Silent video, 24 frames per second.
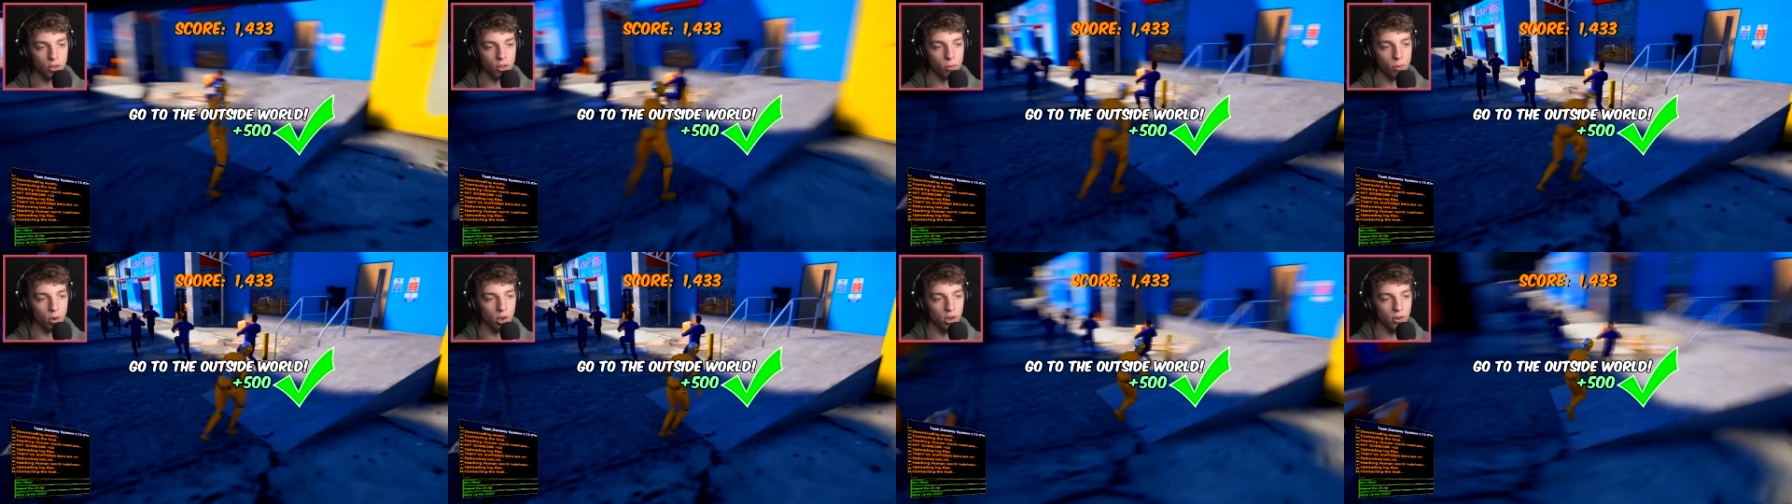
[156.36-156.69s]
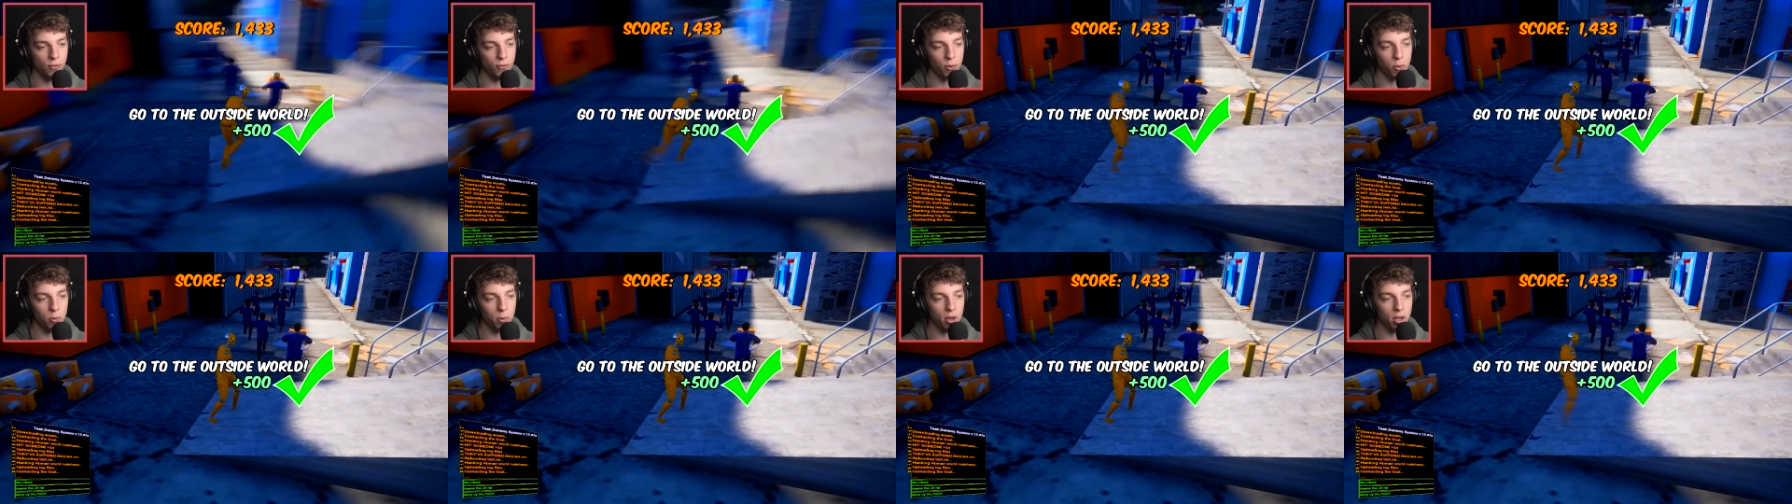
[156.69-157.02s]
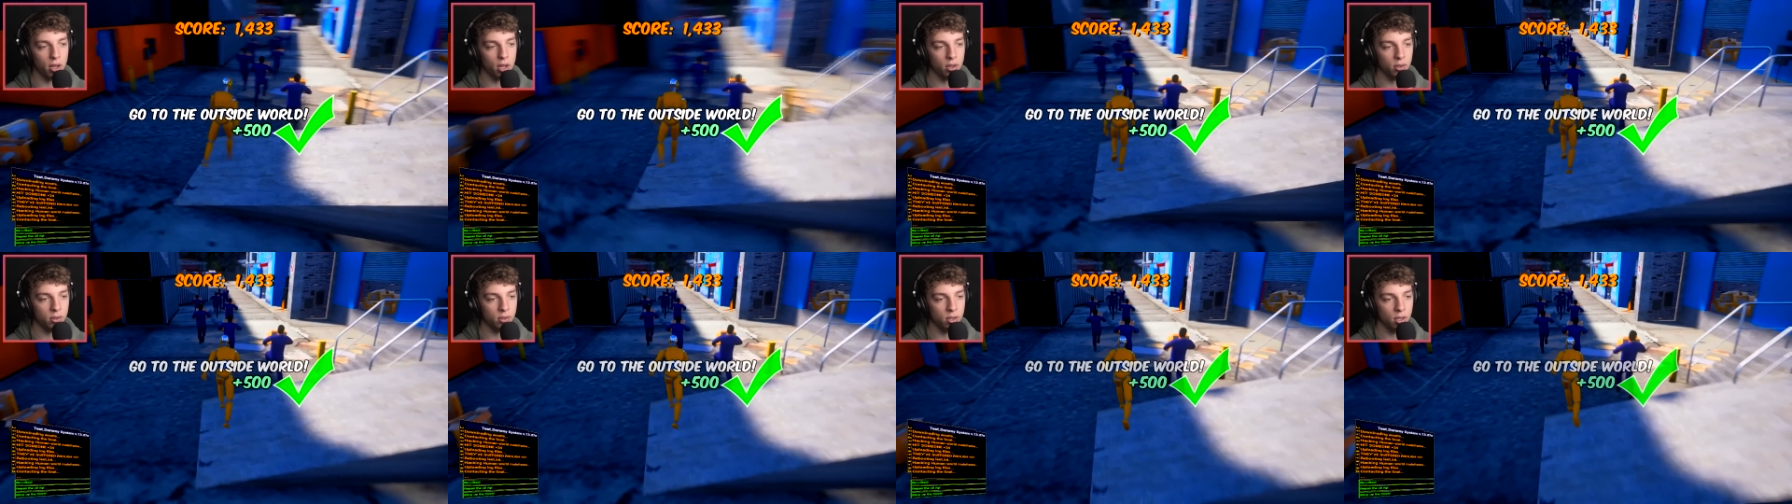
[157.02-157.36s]
to the wonderful
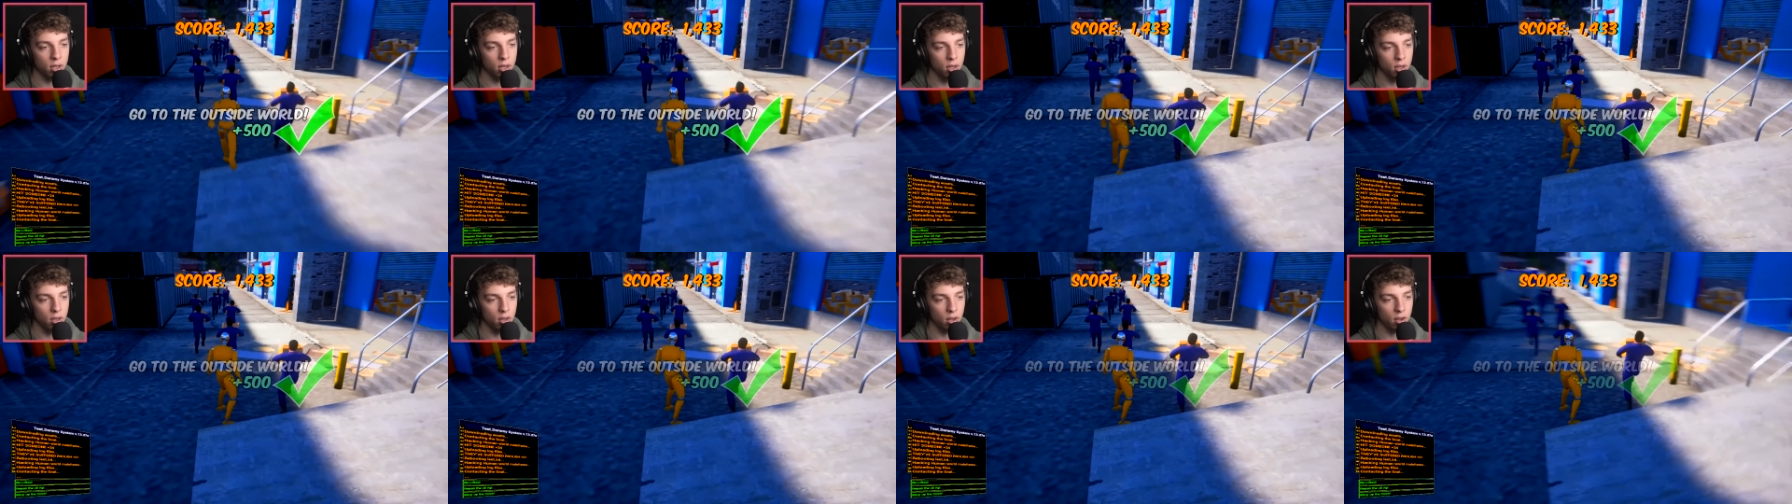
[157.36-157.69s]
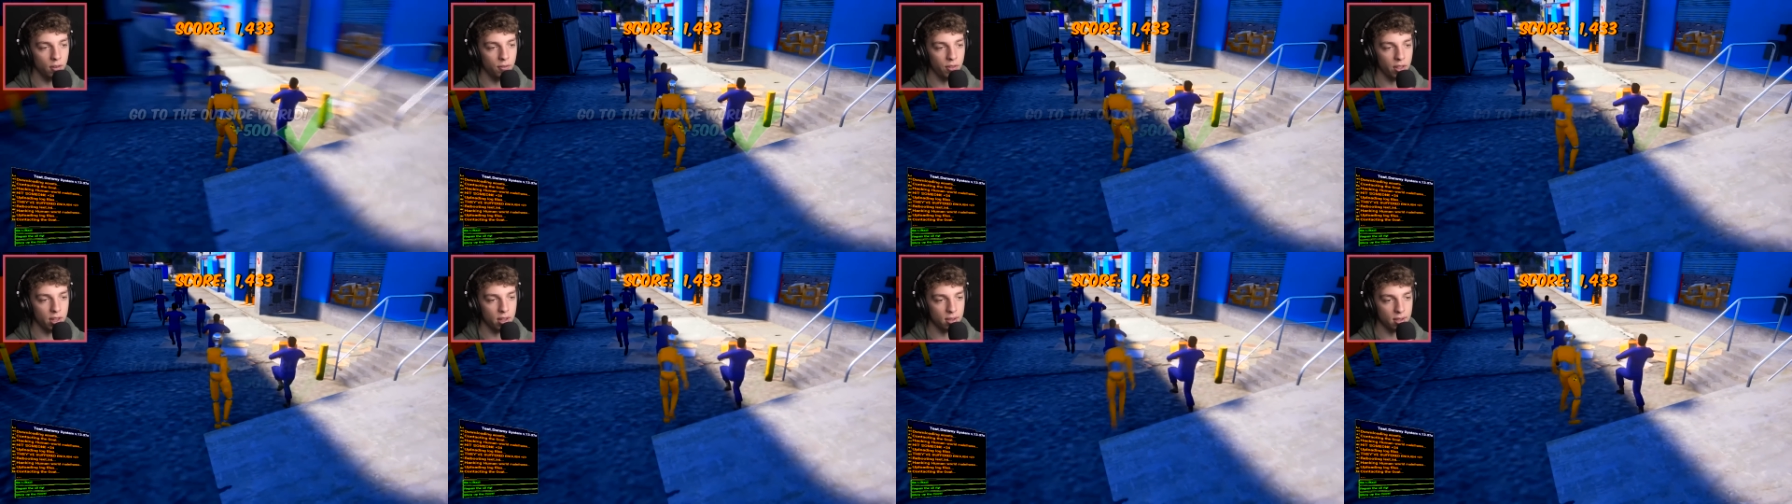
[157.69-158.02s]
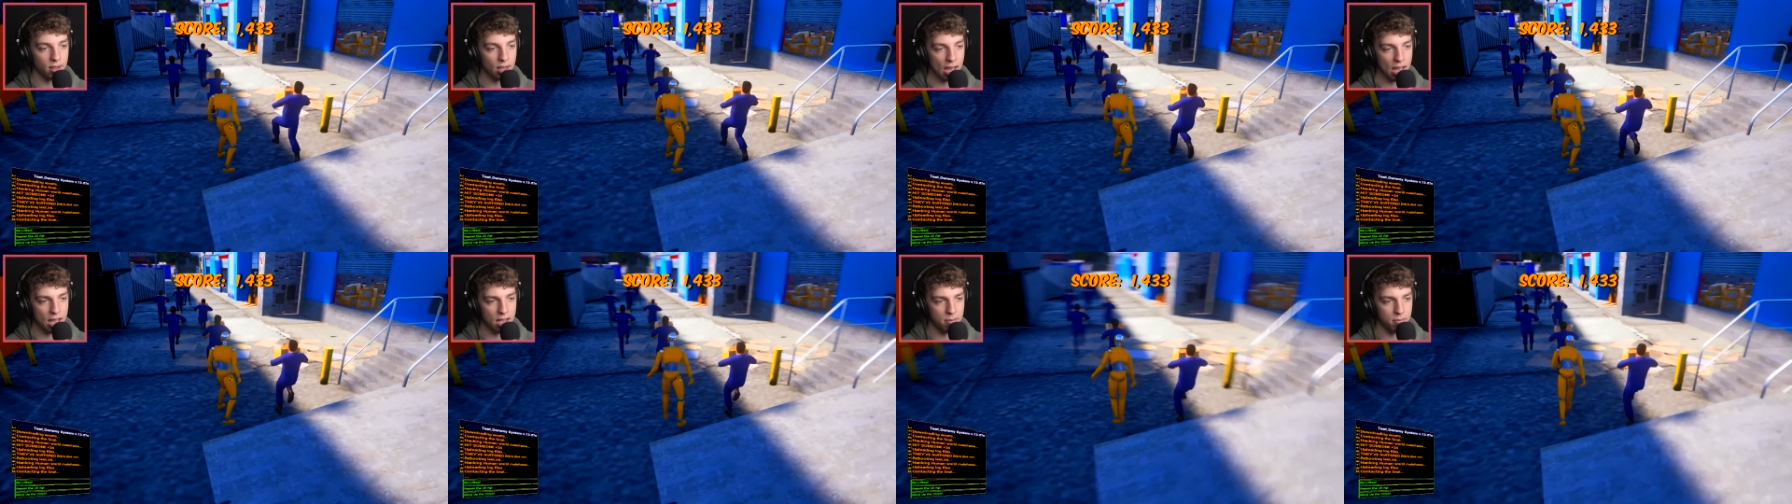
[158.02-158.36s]
world of
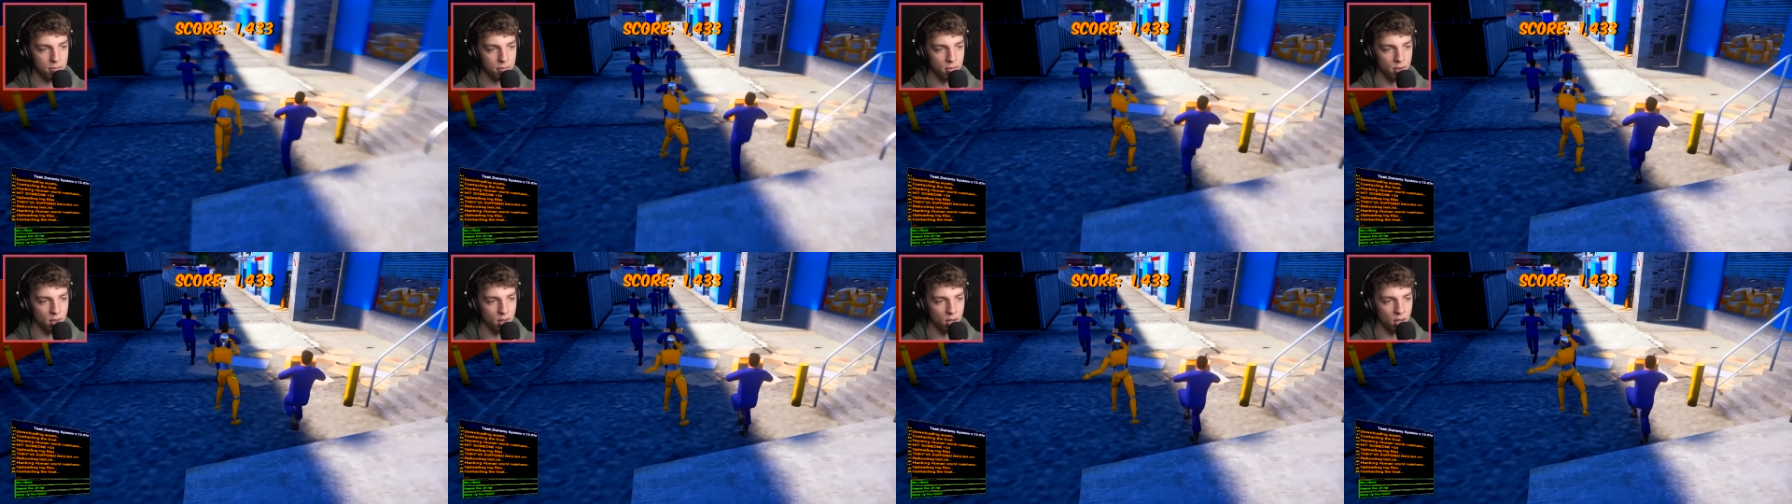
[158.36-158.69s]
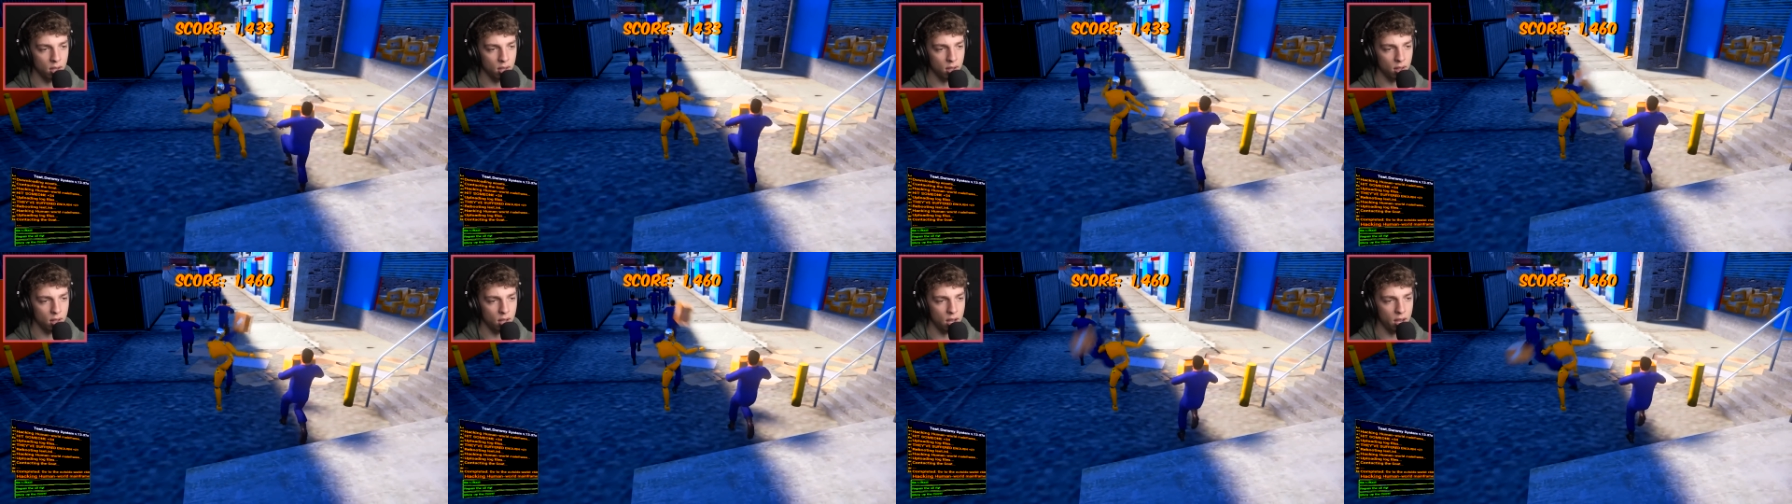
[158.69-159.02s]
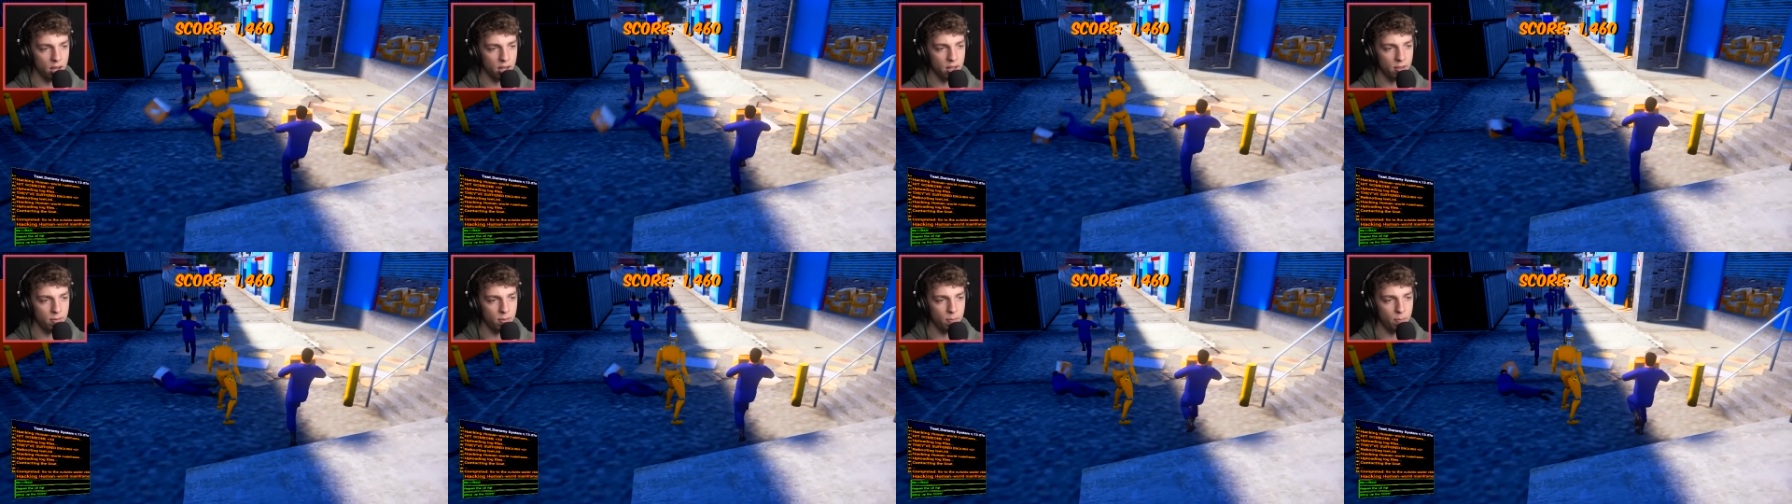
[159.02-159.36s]
this game.
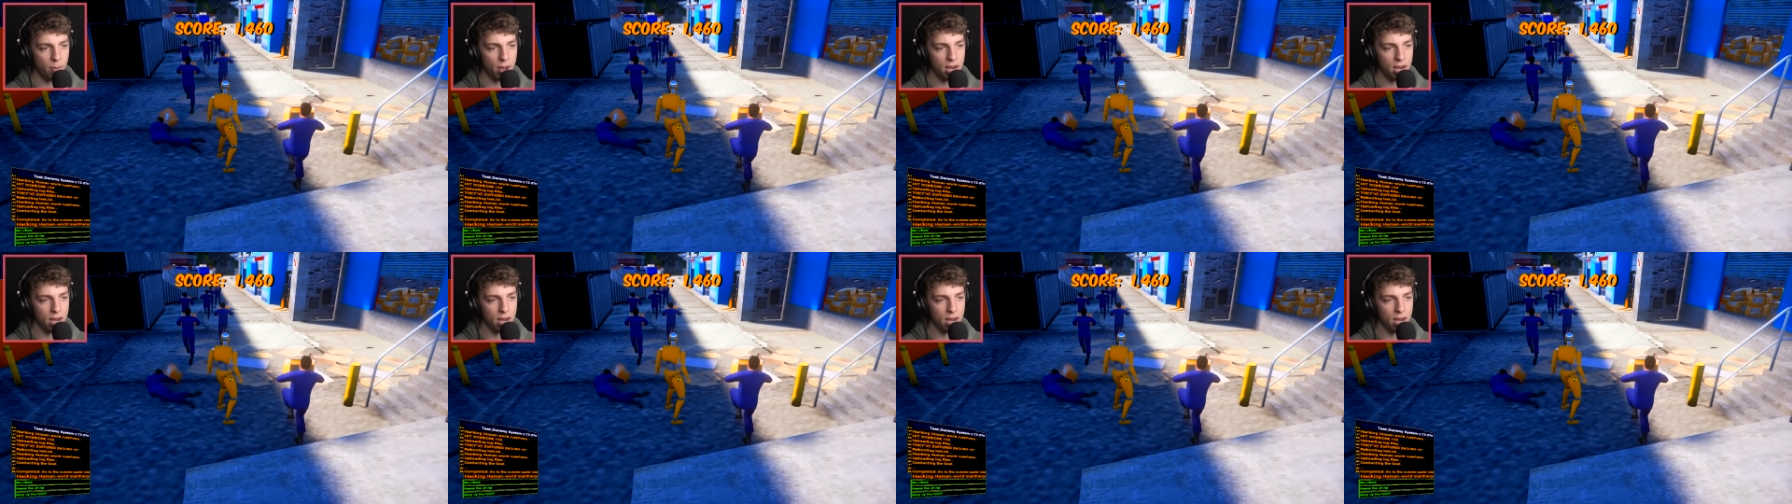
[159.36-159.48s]
Uh, it's